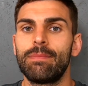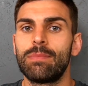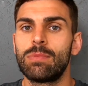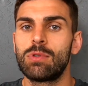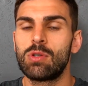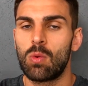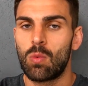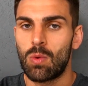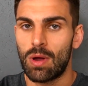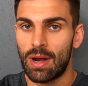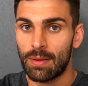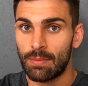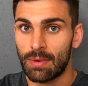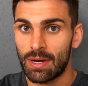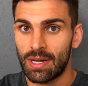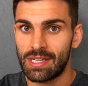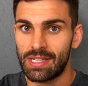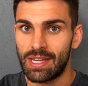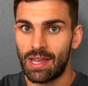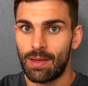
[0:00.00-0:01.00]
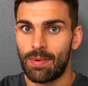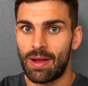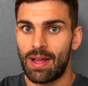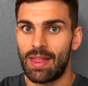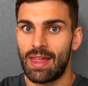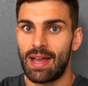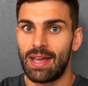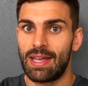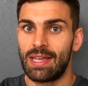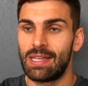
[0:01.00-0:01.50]
So what I'm going to say by
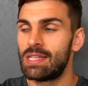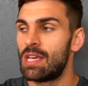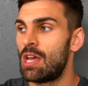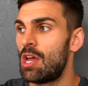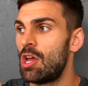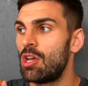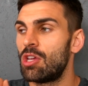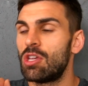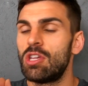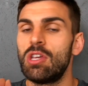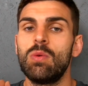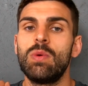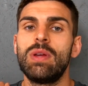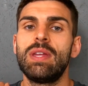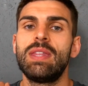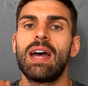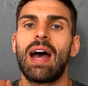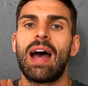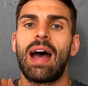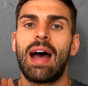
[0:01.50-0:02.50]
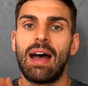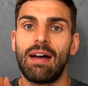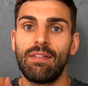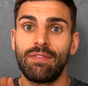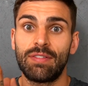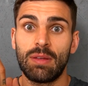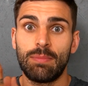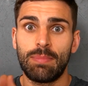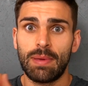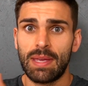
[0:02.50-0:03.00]
that is you either
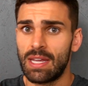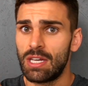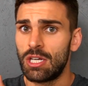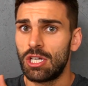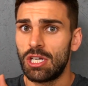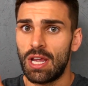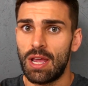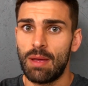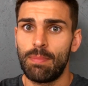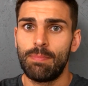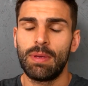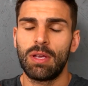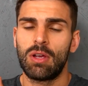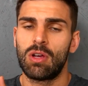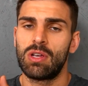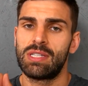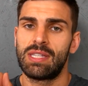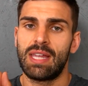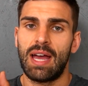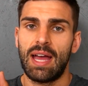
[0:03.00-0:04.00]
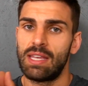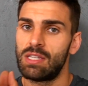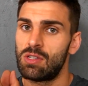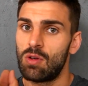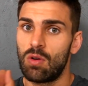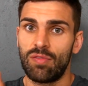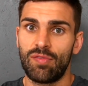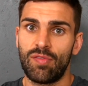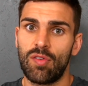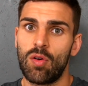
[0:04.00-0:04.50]
have to be in shape because that is
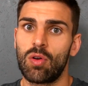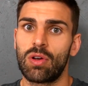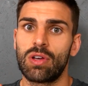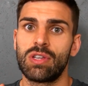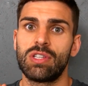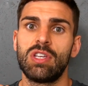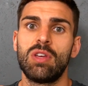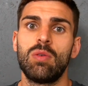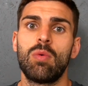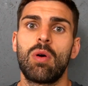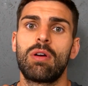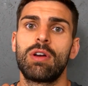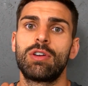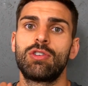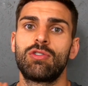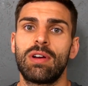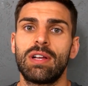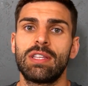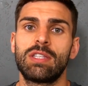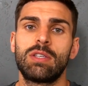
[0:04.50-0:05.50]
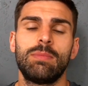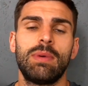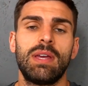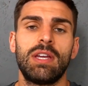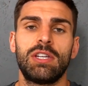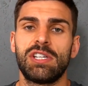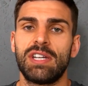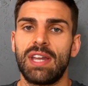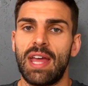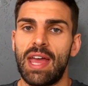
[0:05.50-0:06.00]
your focus. You are a
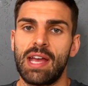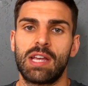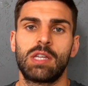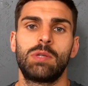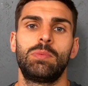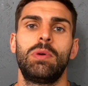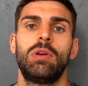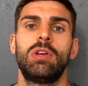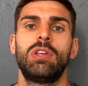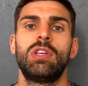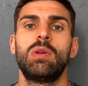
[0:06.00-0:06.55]
transformation expert.